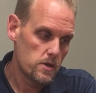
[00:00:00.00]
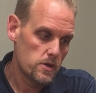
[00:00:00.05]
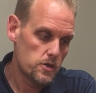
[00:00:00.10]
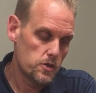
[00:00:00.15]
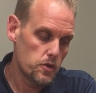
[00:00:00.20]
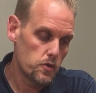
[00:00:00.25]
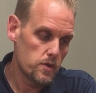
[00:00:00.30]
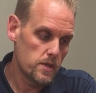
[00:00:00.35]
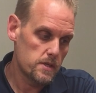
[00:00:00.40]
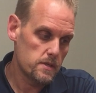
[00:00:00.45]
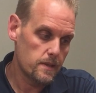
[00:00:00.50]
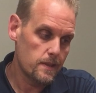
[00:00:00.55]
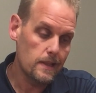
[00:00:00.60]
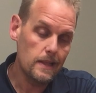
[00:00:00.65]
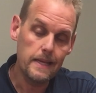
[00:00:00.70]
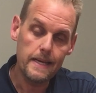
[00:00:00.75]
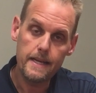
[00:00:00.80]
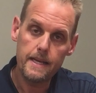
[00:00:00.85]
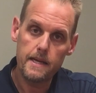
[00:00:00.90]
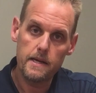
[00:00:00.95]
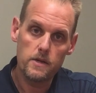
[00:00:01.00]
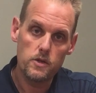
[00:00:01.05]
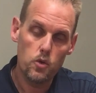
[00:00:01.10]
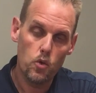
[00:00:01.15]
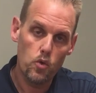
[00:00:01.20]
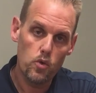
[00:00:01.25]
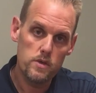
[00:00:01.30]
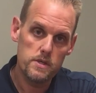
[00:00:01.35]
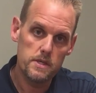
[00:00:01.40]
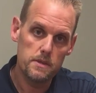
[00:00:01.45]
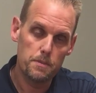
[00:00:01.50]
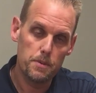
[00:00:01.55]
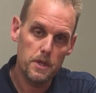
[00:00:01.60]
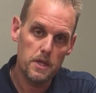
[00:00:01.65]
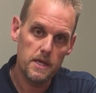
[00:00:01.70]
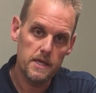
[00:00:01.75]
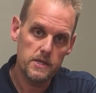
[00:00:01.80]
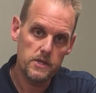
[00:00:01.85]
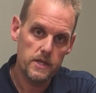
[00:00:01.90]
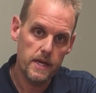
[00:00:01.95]
shoe that's leaning towards the
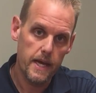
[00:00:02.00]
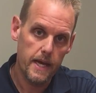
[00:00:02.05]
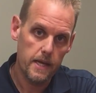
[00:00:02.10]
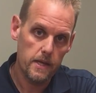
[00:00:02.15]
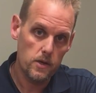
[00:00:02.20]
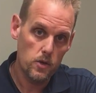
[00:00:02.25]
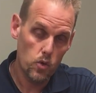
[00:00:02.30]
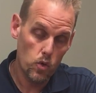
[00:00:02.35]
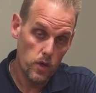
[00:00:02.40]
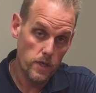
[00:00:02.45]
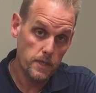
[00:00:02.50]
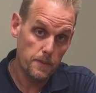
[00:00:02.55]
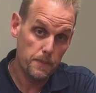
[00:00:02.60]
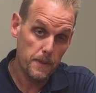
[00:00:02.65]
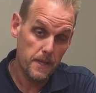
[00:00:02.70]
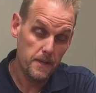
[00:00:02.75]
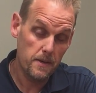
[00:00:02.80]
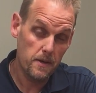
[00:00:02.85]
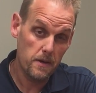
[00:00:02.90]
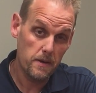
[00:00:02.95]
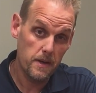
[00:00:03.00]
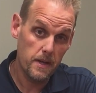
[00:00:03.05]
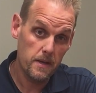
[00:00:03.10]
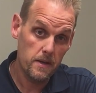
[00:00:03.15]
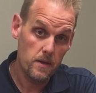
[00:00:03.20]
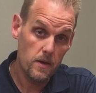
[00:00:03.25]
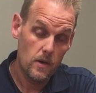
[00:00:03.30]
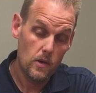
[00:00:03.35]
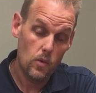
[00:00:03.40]
plush category, depending on